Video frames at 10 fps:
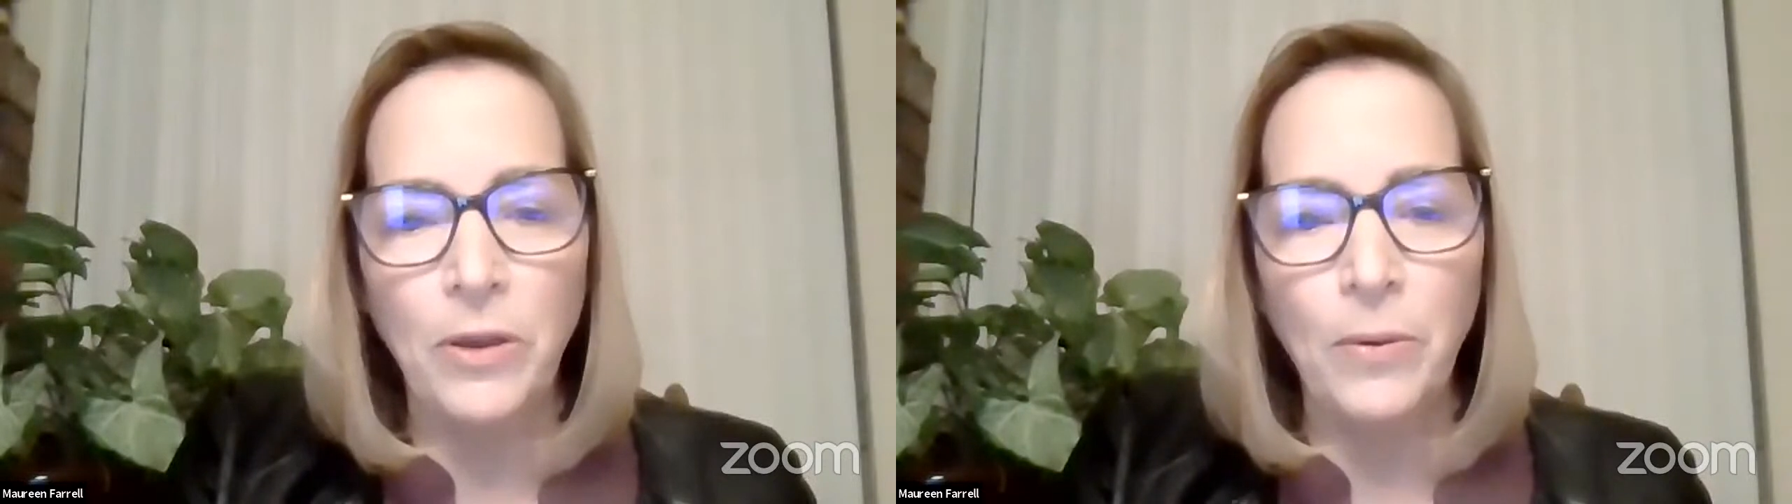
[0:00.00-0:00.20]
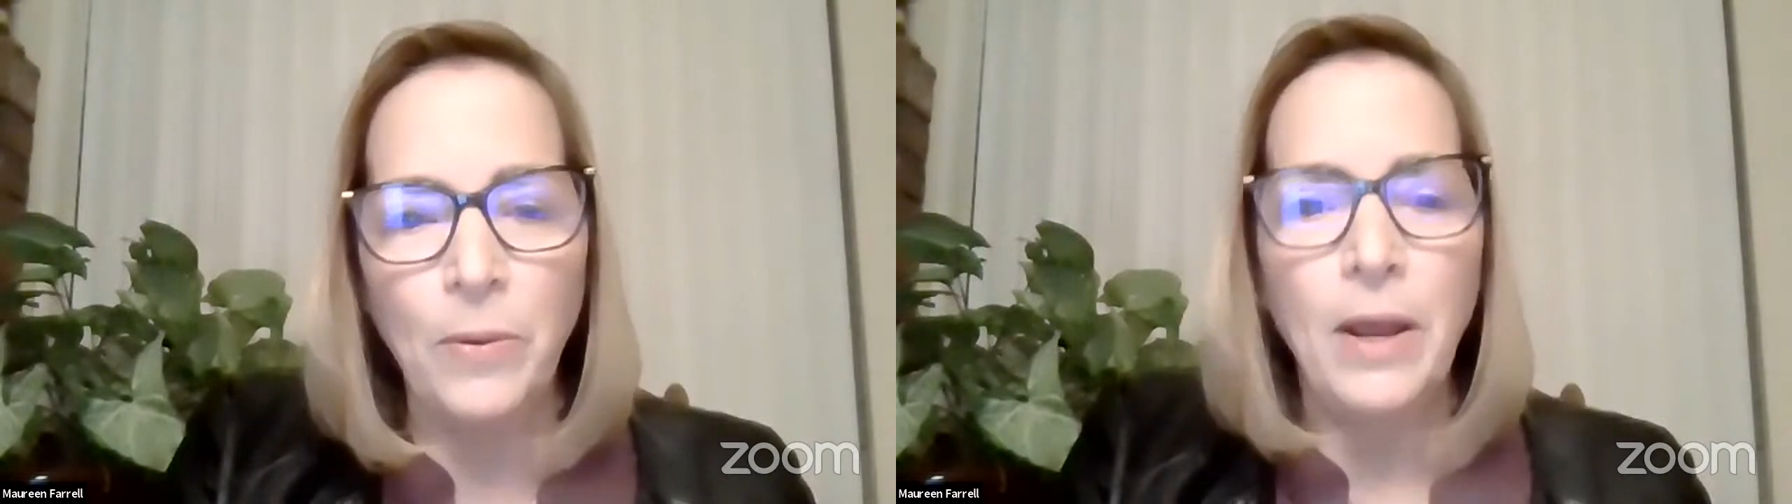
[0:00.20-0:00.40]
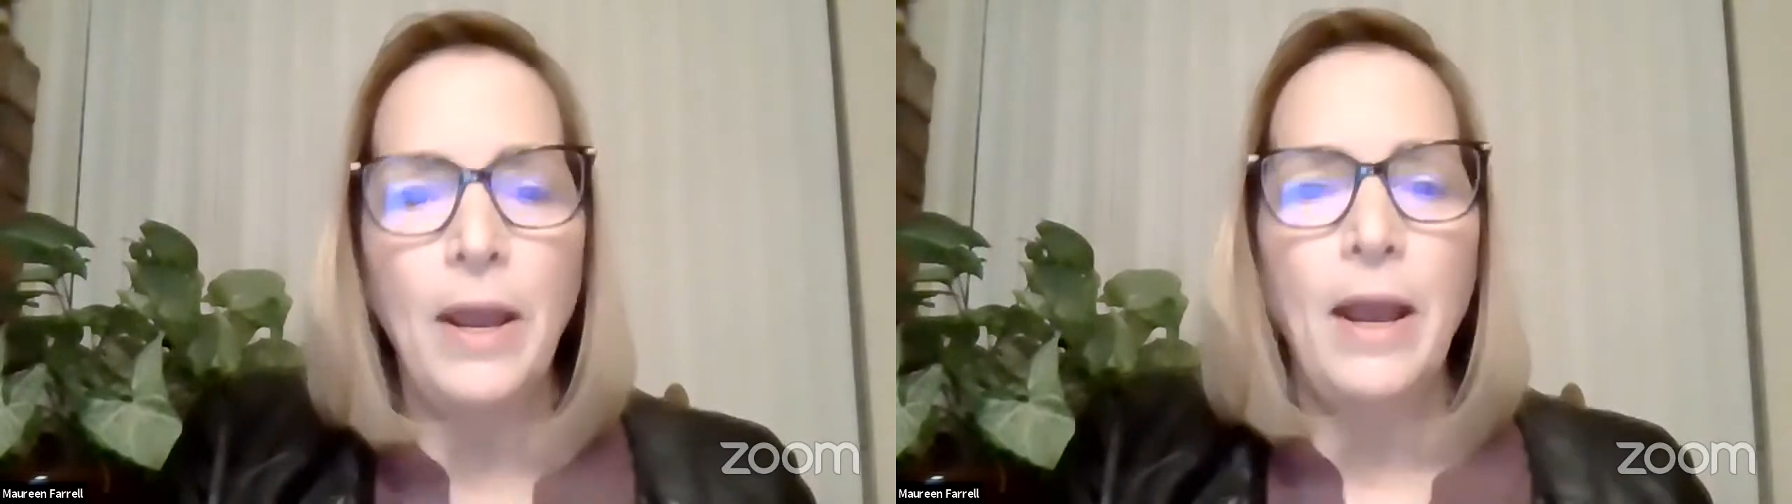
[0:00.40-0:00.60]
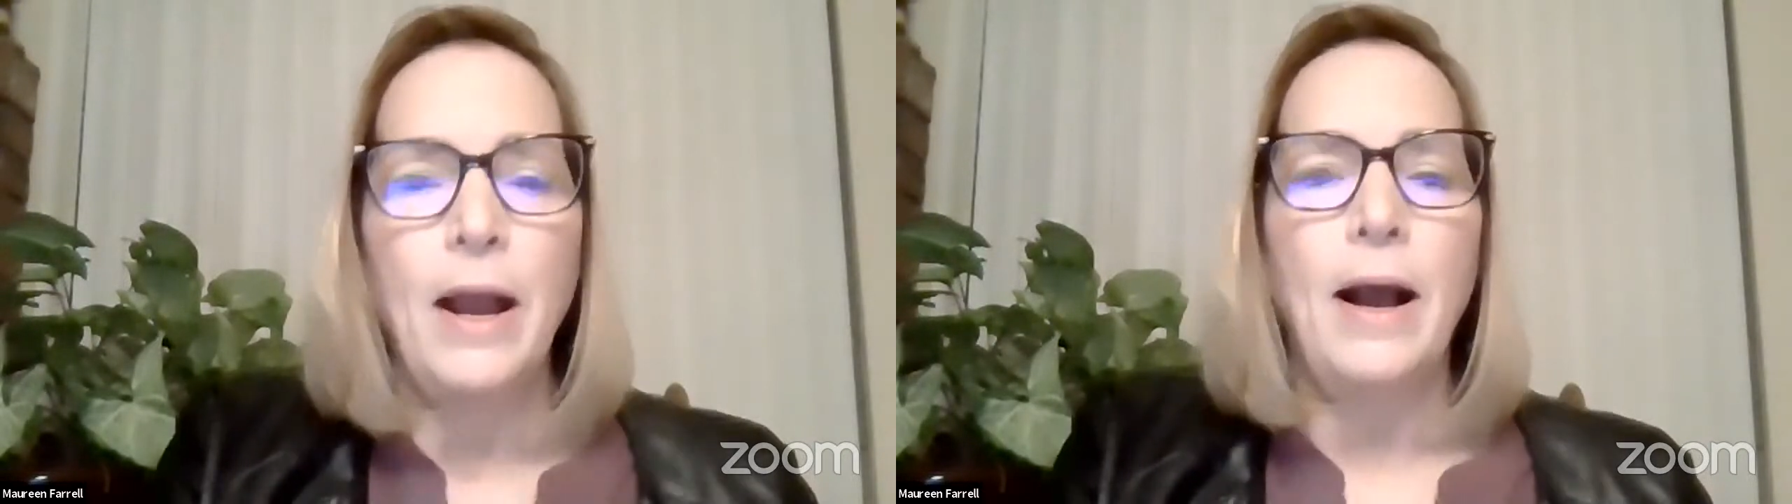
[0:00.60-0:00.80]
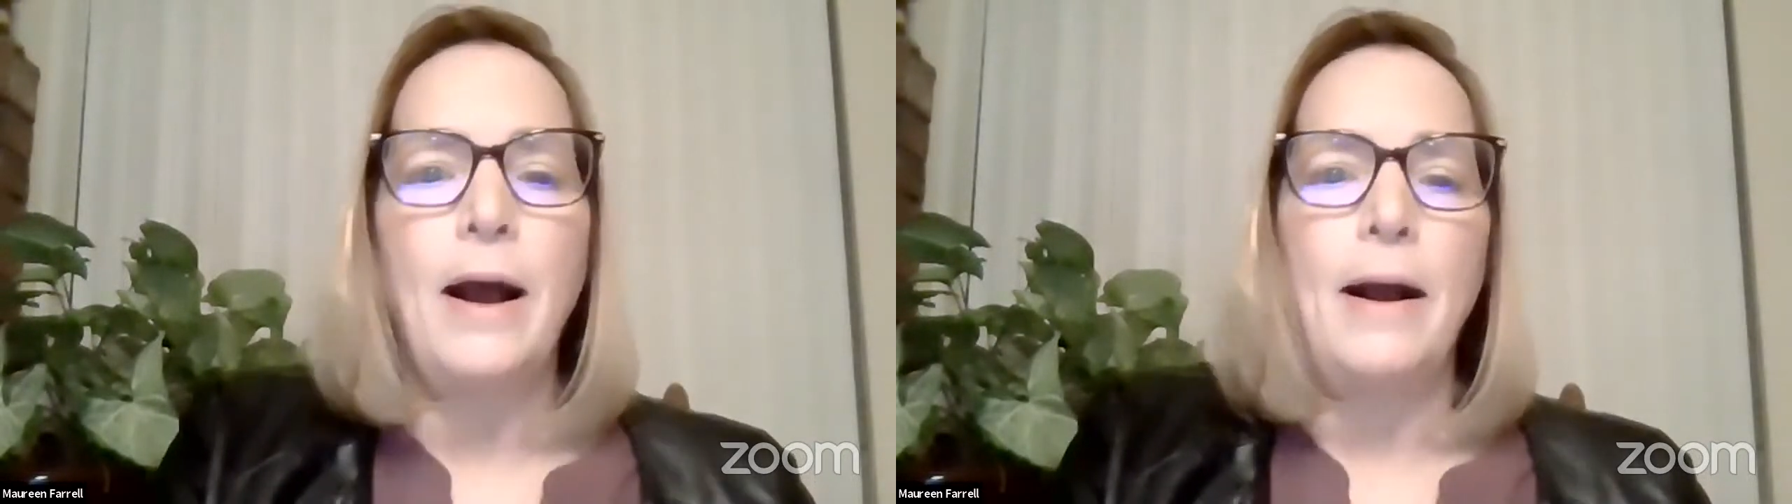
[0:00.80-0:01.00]
you.
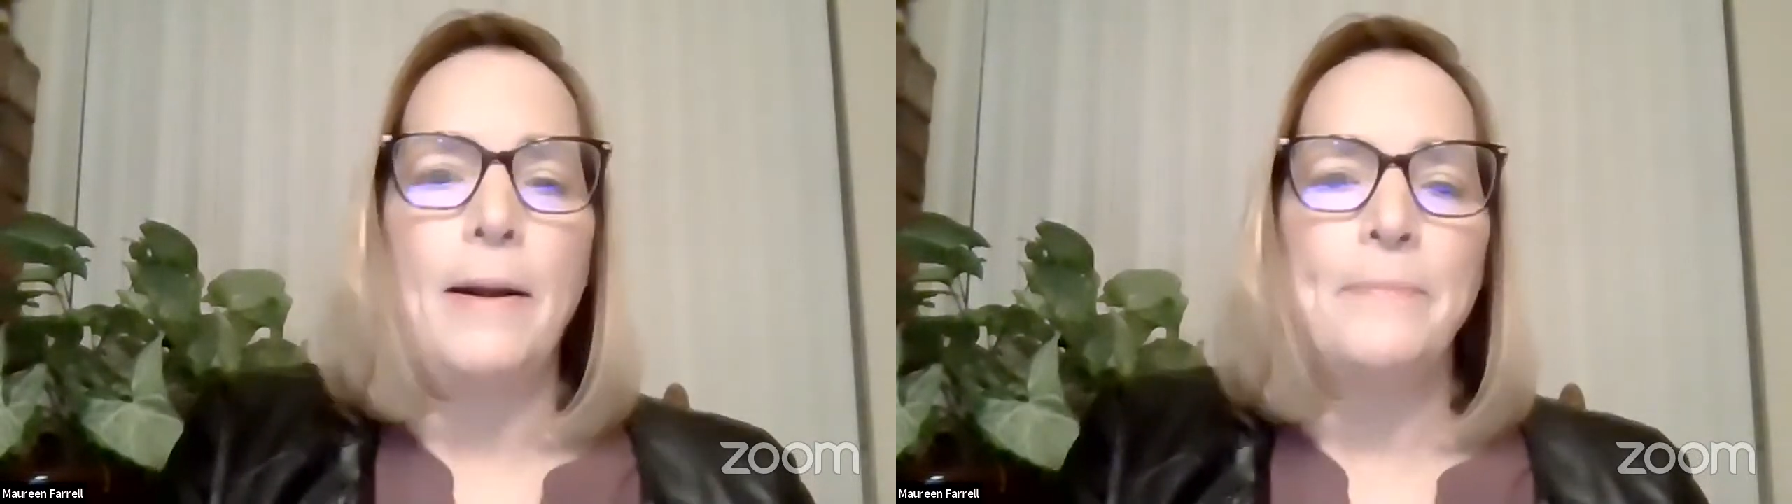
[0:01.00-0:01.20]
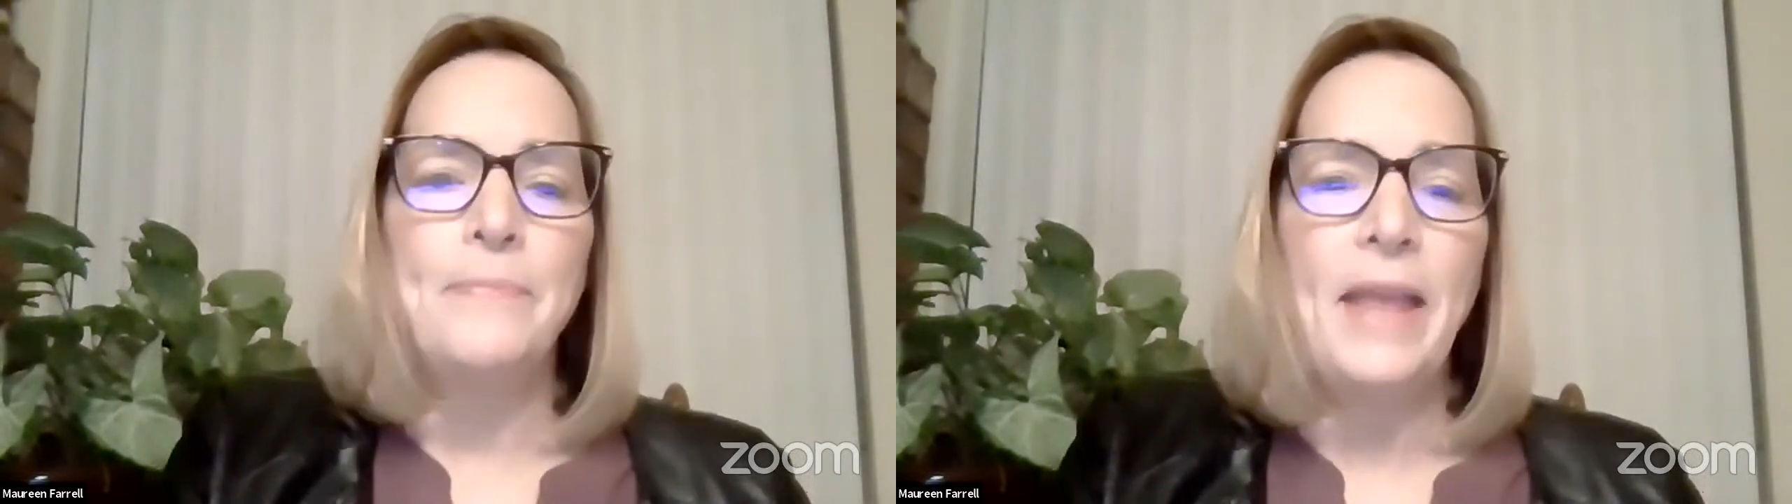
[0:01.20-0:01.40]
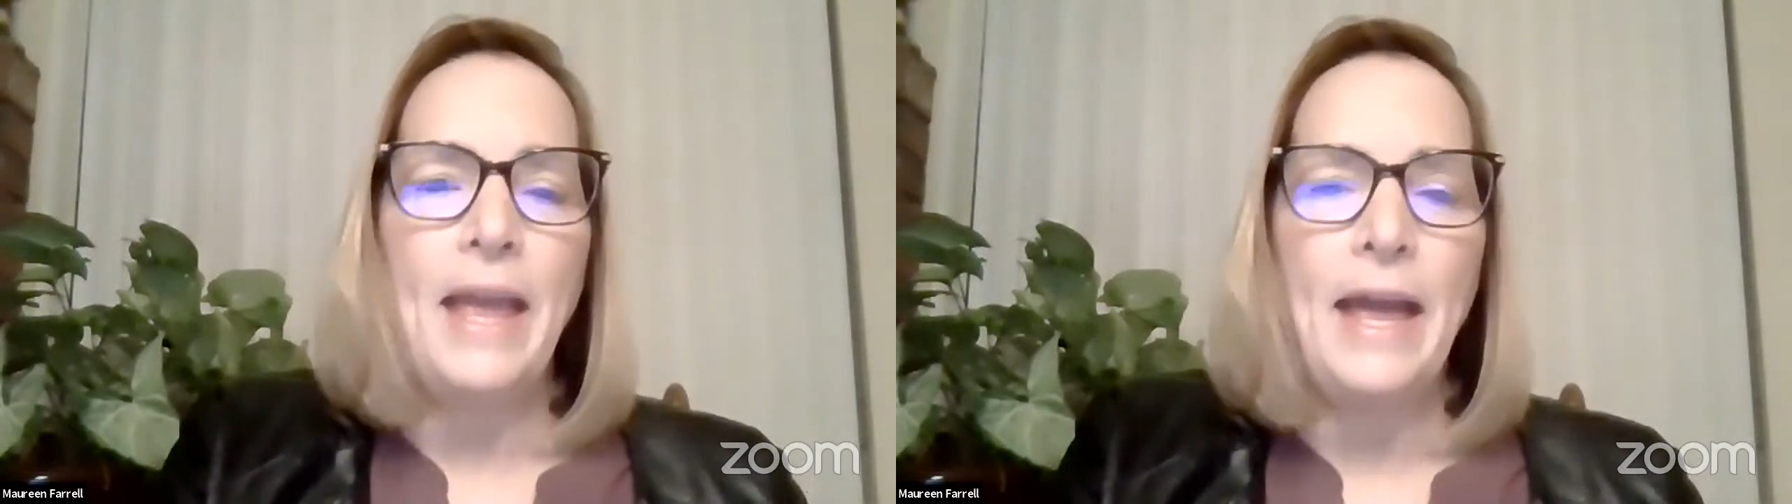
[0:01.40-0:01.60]
And